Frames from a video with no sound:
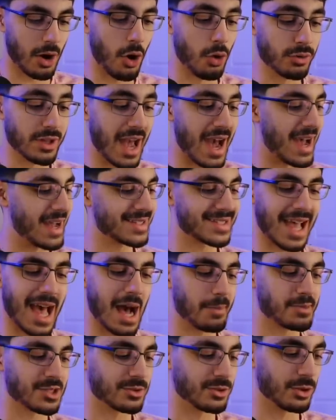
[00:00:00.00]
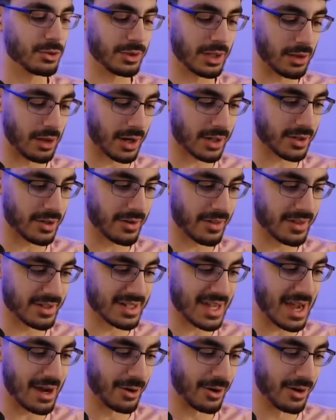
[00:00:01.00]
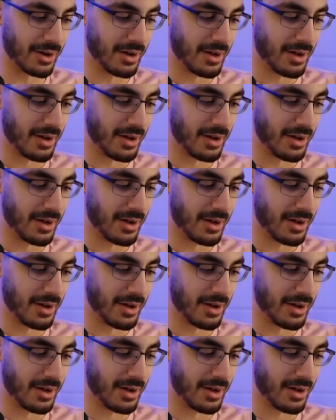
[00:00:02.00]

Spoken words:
Oh, yeah, it's absolutely locked onto the tower.